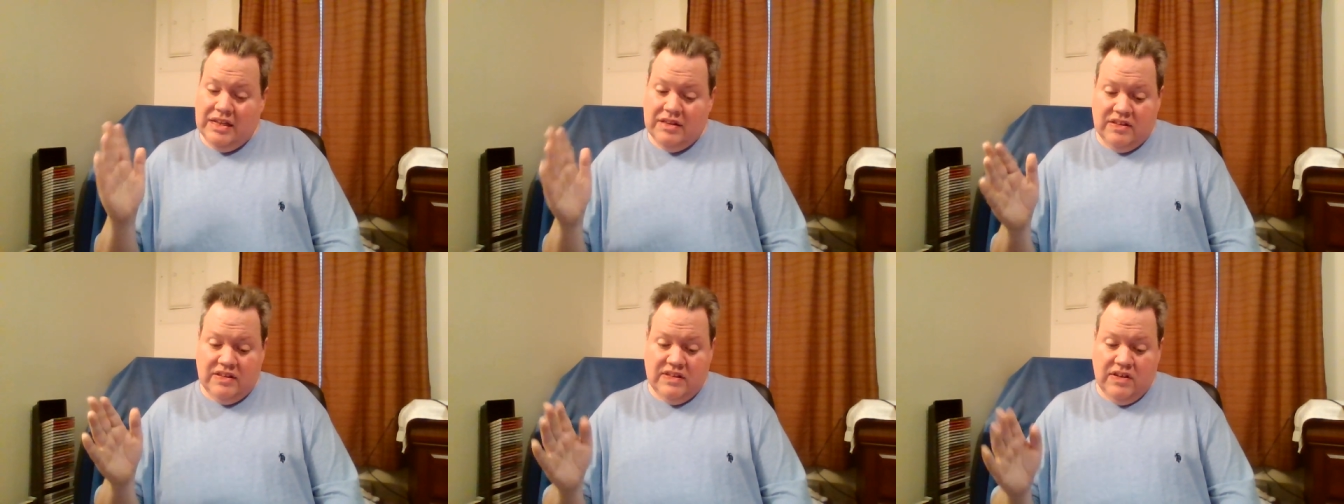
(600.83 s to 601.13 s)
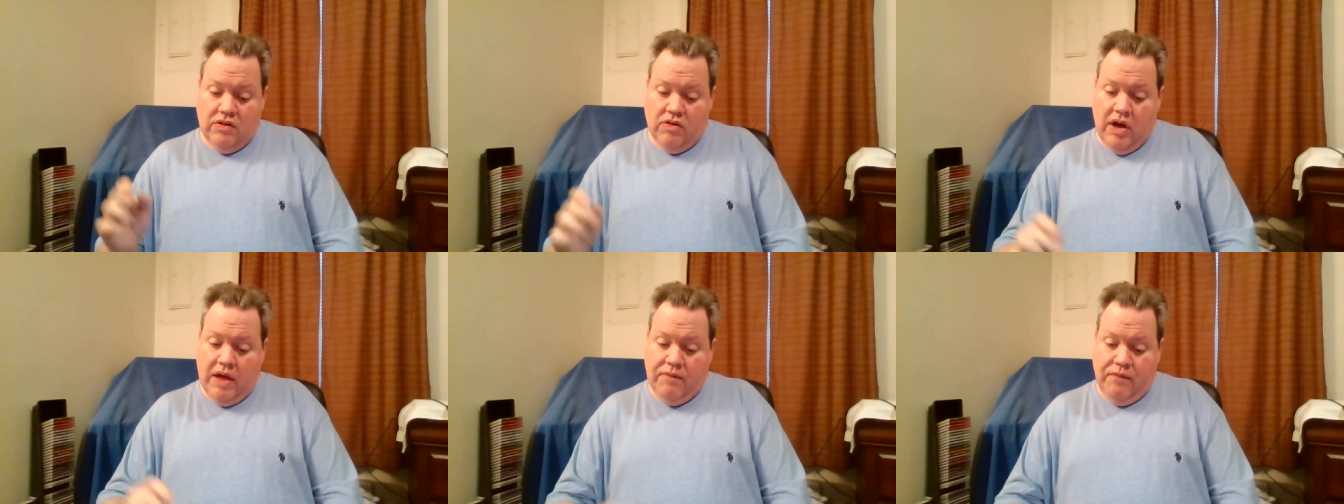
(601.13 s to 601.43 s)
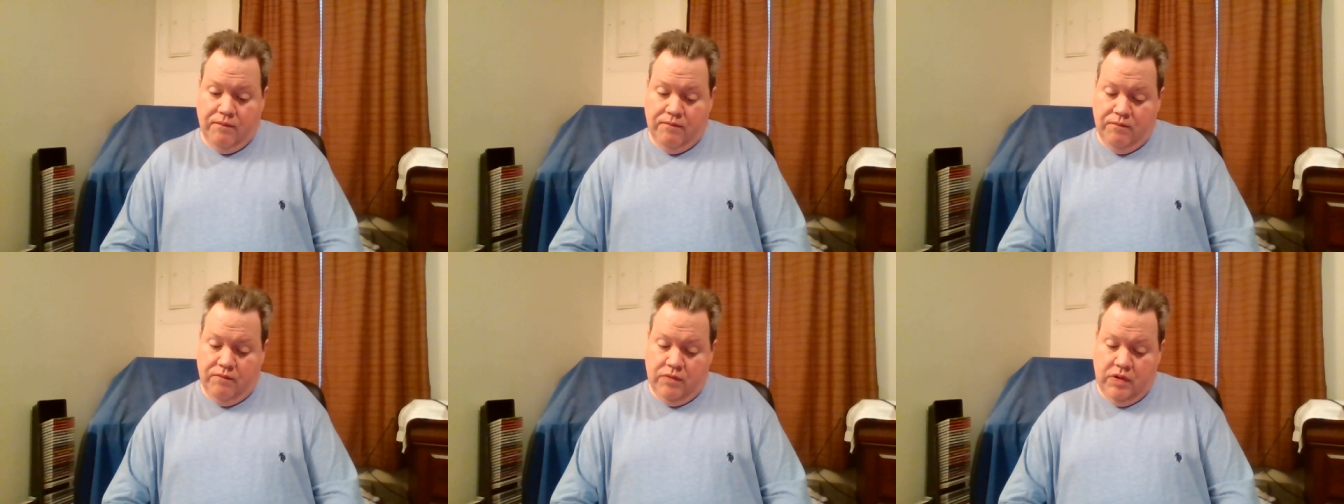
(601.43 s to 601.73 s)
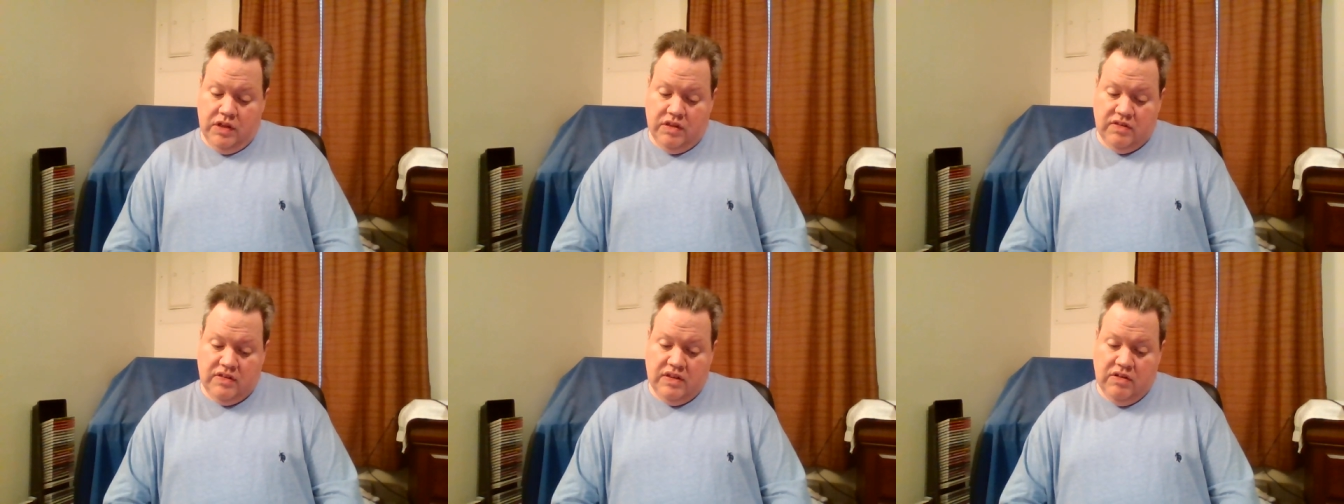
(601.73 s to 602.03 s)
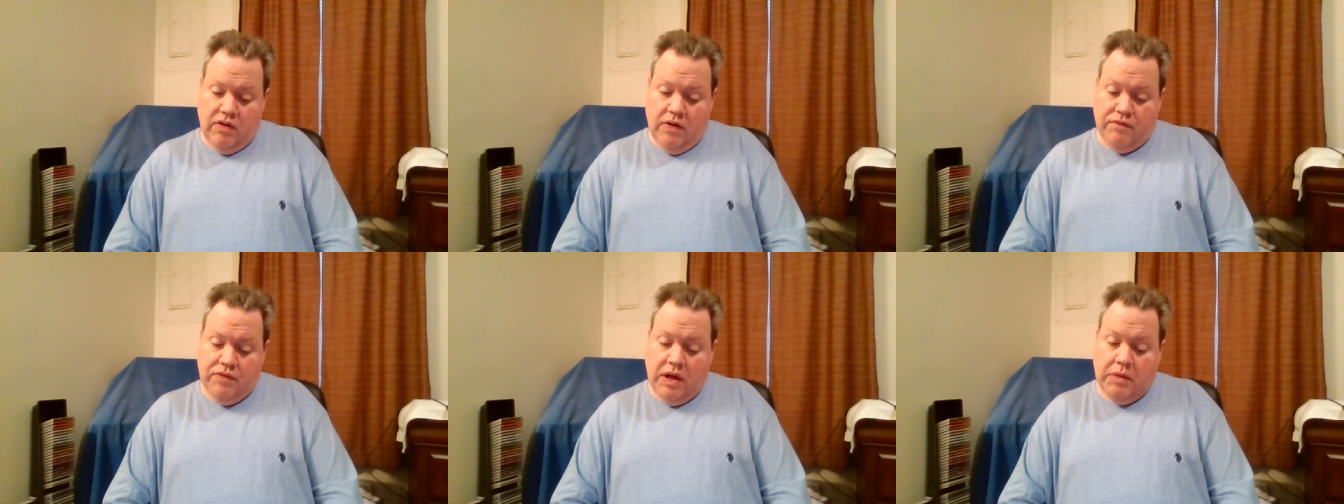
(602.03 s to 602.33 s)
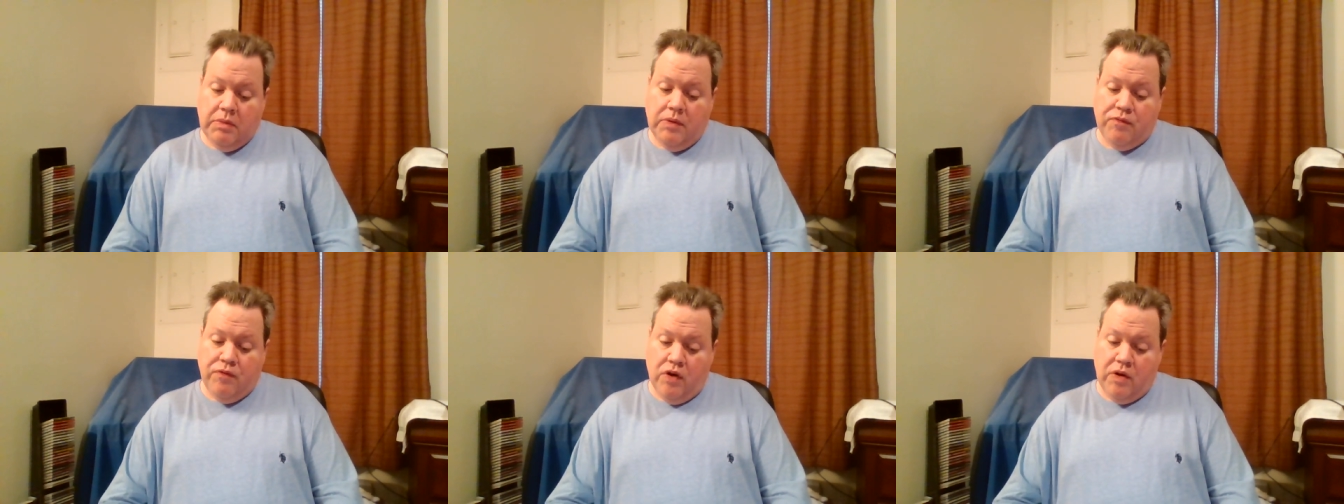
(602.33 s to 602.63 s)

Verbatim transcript: It's still have it's still available